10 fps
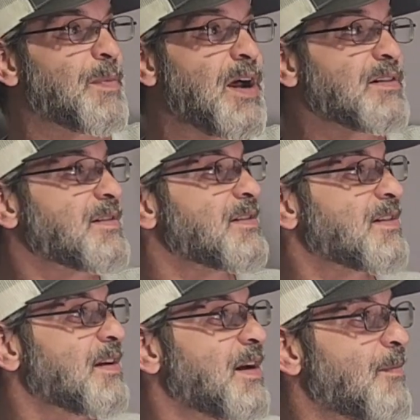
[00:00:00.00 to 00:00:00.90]

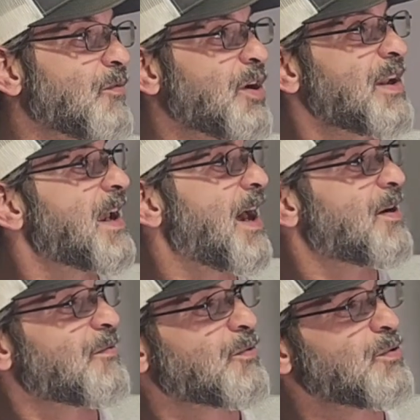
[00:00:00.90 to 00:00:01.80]
boxes. I'm running out
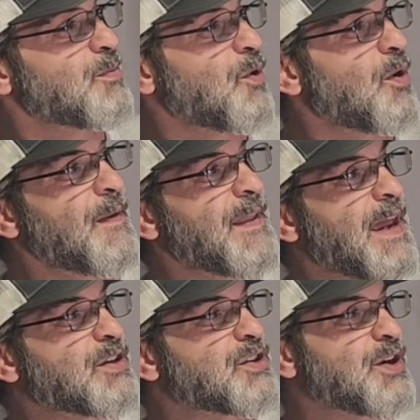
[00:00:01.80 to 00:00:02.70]
of room on
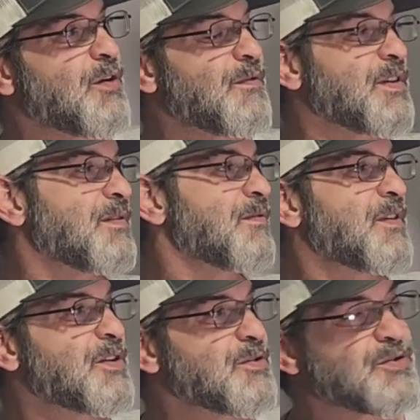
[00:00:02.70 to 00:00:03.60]
that shelf. The
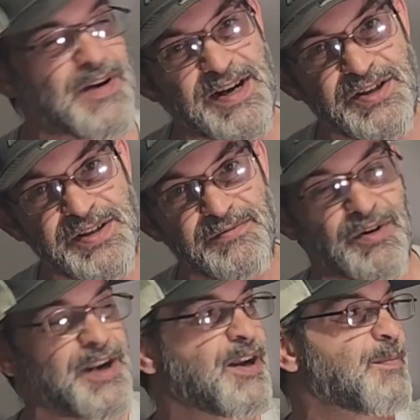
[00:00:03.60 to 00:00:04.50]
figures are actually
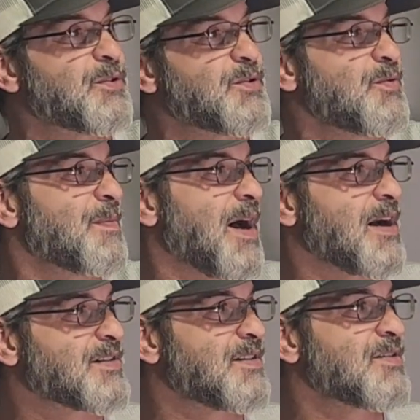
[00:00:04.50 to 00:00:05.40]
running up to the
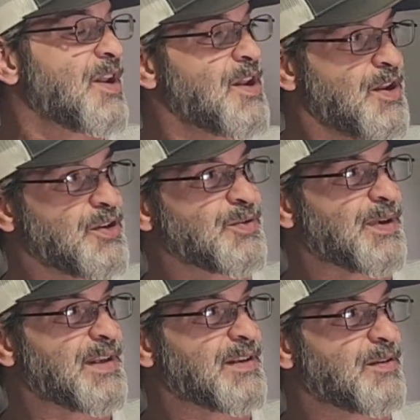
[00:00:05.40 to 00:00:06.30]
boxes. So I
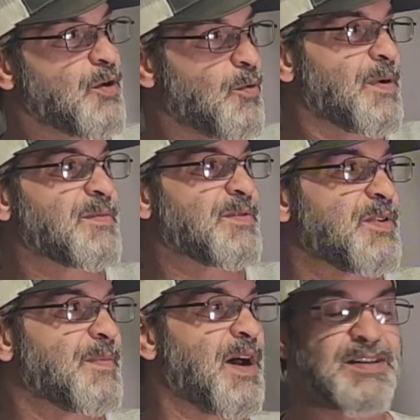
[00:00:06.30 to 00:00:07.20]
need to open up
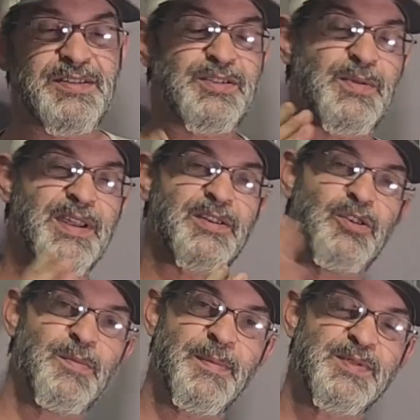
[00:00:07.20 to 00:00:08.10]
boxes so I can
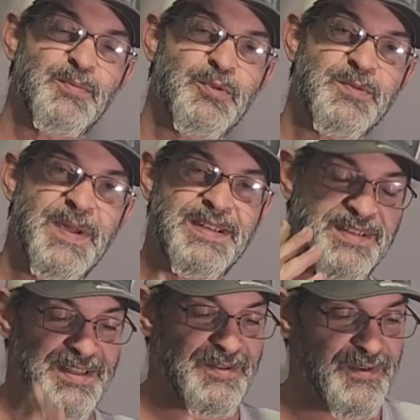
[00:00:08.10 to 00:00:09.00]
open up some more space
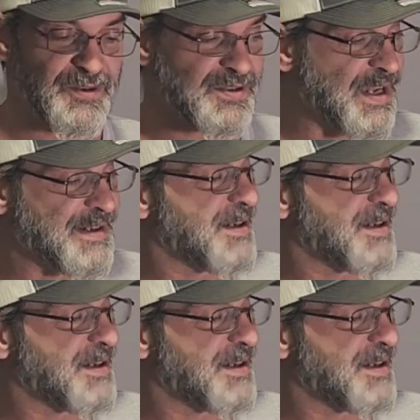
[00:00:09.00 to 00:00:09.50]
and get the figures lined